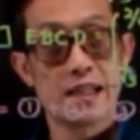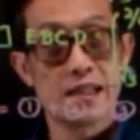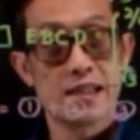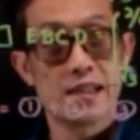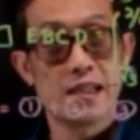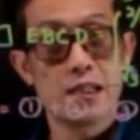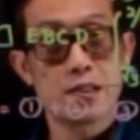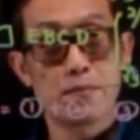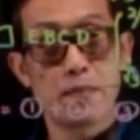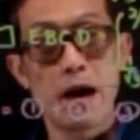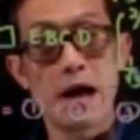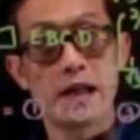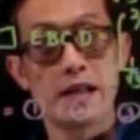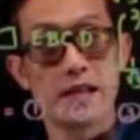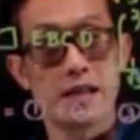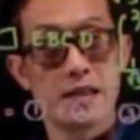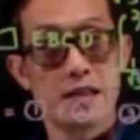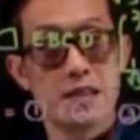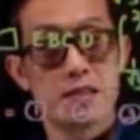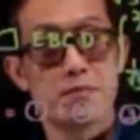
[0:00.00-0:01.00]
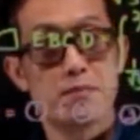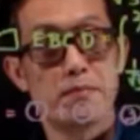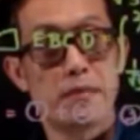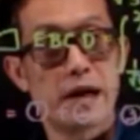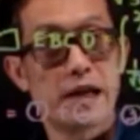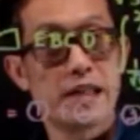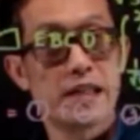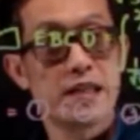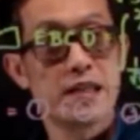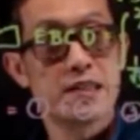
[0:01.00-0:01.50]
this part is
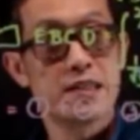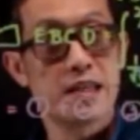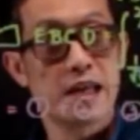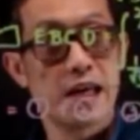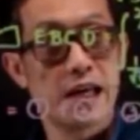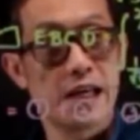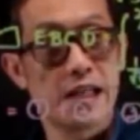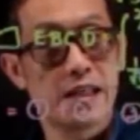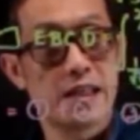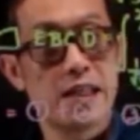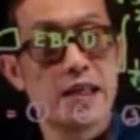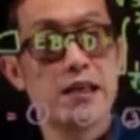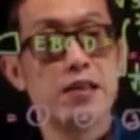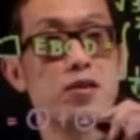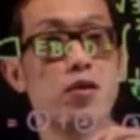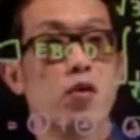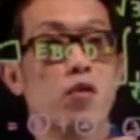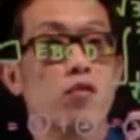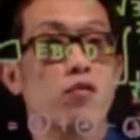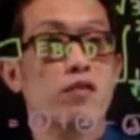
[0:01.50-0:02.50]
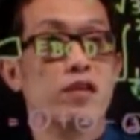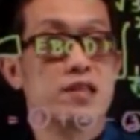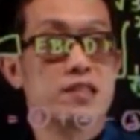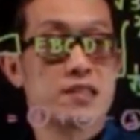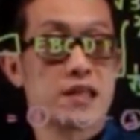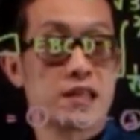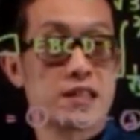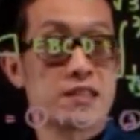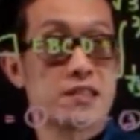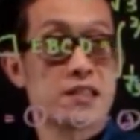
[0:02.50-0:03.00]
minus 18 over
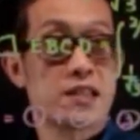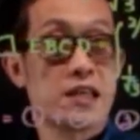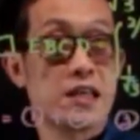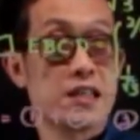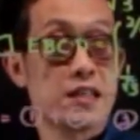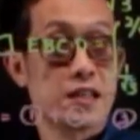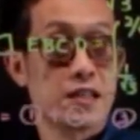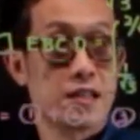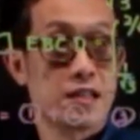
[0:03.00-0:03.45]
16.